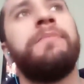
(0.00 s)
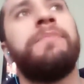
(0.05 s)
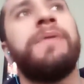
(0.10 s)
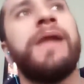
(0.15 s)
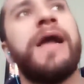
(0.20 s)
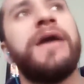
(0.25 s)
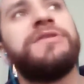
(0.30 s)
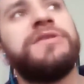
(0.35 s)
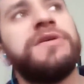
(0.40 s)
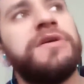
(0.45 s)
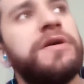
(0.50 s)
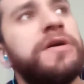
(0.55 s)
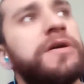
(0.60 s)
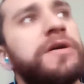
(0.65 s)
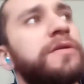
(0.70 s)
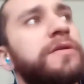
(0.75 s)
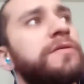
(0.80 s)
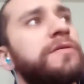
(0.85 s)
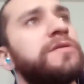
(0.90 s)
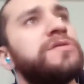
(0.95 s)

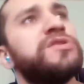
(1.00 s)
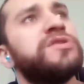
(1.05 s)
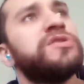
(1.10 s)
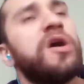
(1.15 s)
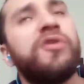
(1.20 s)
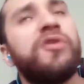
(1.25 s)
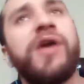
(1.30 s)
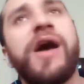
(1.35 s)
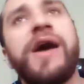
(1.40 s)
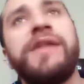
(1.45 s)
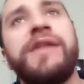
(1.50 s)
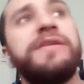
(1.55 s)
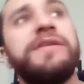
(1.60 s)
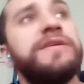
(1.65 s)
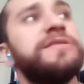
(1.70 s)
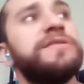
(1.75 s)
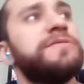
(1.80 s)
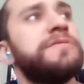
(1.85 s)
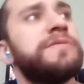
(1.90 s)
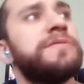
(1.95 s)
Platon,
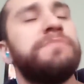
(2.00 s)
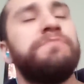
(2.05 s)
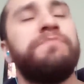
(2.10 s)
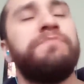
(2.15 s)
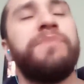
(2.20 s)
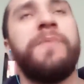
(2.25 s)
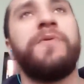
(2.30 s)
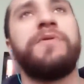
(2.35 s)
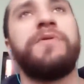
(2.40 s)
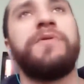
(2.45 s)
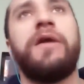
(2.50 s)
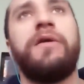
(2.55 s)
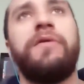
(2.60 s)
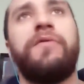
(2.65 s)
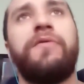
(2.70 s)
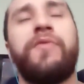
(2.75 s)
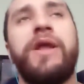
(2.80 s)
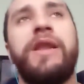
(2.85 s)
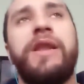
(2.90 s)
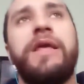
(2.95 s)
Socrates, people
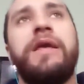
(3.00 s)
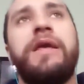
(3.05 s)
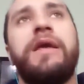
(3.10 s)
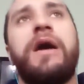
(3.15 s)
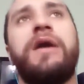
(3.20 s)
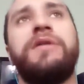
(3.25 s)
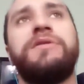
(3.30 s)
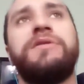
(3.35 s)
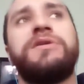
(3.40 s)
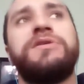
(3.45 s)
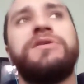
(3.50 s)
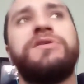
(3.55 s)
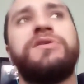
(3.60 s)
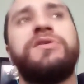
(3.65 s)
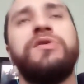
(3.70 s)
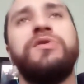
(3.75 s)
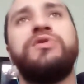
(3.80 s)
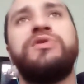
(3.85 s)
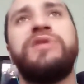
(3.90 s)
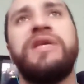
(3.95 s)
that really
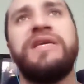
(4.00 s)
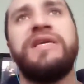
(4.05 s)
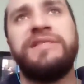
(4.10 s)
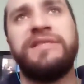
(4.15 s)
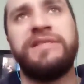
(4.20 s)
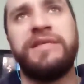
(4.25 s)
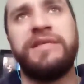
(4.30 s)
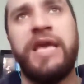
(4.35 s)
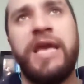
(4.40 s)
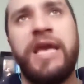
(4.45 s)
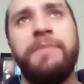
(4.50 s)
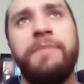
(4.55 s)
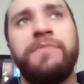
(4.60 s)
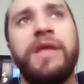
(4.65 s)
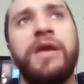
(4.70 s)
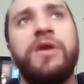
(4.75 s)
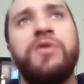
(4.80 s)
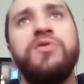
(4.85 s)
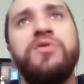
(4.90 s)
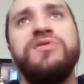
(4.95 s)
understood this scheme,
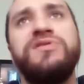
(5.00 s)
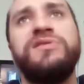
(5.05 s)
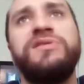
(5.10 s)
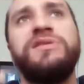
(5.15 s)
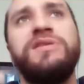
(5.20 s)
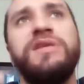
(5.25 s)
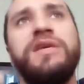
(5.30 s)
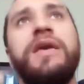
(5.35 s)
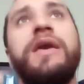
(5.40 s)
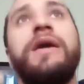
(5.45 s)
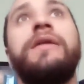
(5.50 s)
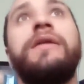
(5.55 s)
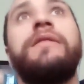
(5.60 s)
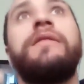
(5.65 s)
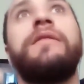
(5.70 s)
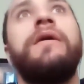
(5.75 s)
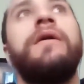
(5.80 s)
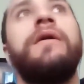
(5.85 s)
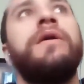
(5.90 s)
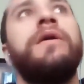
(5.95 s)
they could see it.
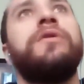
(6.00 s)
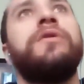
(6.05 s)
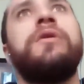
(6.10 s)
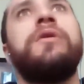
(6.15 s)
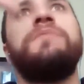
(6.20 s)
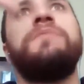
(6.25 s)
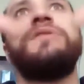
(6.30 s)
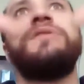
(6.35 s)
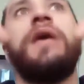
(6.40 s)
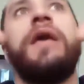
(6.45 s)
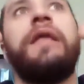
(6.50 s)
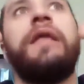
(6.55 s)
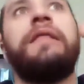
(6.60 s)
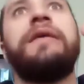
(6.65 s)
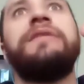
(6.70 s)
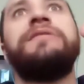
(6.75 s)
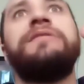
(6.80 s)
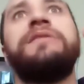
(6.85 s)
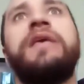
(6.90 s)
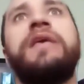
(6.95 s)
You know what I'm saying?
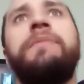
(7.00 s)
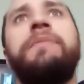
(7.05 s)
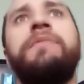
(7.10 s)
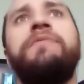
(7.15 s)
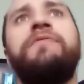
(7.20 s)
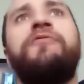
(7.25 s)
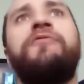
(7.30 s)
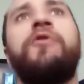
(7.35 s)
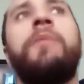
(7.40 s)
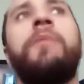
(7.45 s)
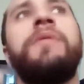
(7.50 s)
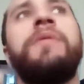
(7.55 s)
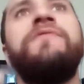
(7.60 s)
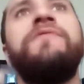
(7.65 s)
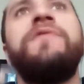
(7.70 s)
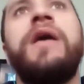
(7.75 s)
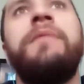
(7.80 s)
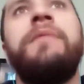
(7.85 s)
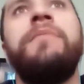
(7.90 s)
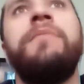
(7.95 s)
They scheme in front of
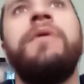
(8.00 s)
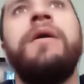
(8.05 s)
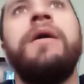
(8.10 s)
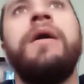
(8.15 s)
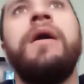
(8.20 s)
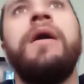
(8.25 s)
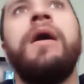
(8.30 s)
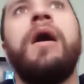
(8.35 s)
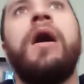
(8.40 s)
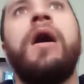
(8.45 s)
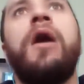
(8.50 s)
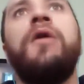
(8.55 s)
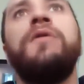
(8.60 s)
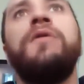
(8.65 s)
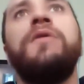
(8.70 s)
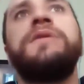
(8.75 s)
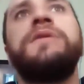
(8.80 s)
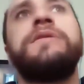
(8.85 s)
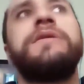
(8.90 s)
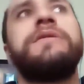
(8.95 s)
them,
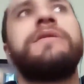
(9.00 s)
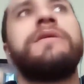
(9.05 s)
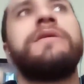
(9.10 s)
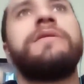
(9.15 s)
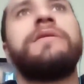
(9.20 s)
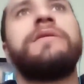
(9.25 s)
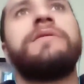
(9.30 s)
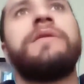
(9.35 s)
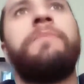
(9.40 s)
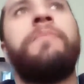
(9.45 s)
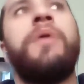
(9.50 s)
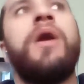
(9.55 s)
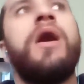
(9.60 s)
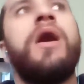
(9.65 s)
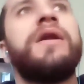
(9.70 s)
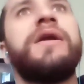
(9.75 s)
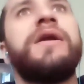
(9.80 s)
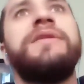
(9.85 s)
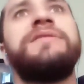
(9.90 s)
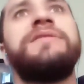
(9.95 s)
all the
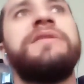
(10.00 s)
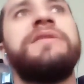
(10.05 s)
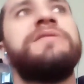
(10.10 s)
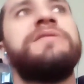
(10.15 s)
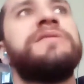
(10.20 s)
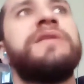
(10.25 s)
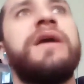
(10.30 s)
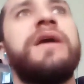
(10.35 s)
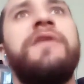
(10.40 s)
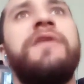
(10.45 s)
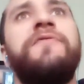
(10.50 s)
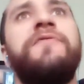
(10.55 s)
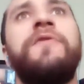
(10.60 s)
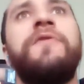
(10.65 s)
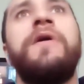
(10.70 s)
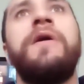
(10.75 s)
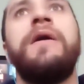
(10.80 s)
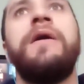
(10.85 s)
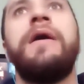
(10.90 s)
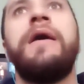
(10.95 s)
patterns and stuff,
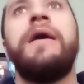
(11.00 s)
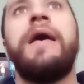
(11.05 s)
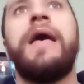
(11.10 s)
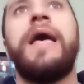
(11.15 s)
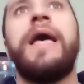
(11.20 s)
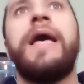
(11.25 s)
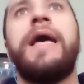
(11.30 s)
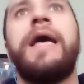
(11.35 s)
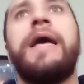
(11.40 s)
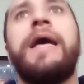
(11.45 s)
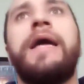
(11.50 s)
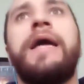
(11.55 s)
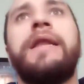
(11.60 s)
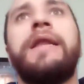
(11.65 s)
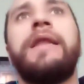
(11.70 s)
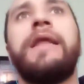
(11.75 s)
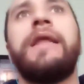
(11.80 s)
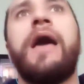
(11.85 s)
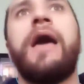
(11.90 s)
and